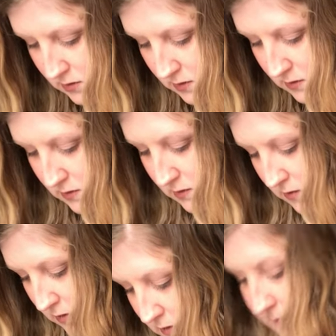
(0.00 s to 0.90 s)

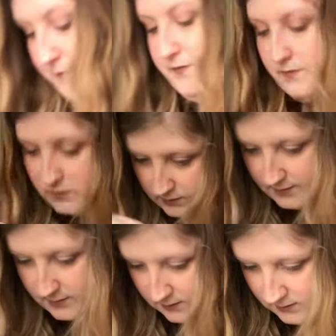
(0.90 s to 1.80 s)

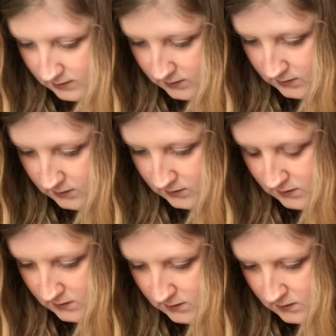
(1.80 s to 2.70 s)

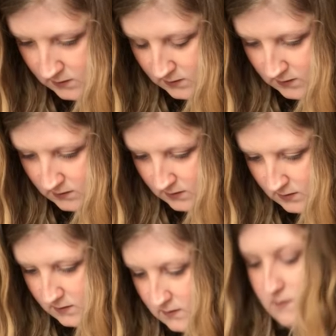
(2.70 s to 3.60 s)

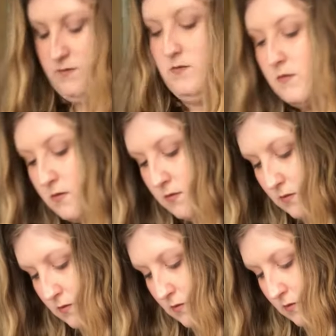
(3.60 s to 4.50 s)

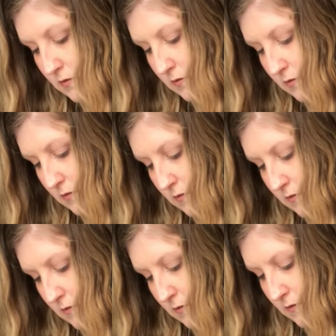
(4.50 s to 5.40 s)

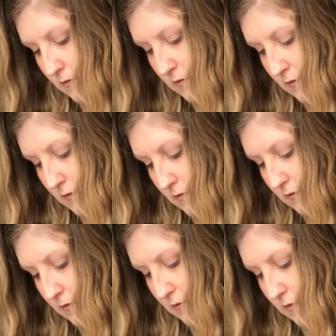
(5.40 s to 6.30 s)

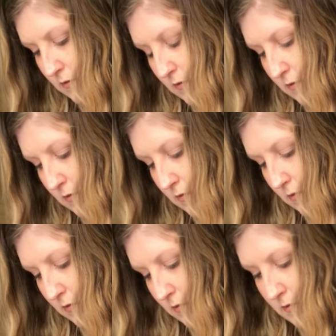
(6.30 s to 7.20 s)

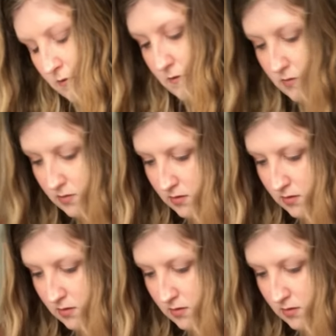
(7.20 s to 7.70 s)
[no speech]